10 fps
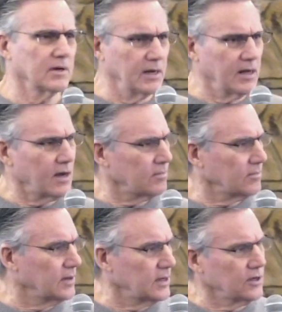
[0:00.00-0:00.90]
Now get
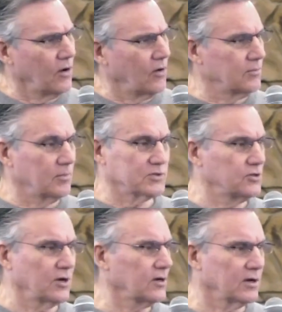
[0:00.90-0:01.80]
up and get going,
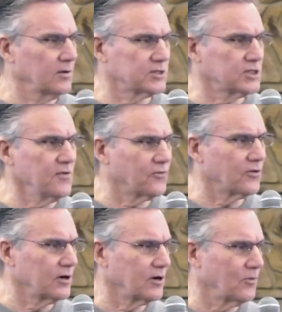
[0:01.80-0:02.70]
but you're not going to see
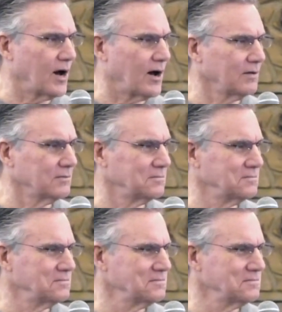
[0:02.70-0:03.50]
for a little while."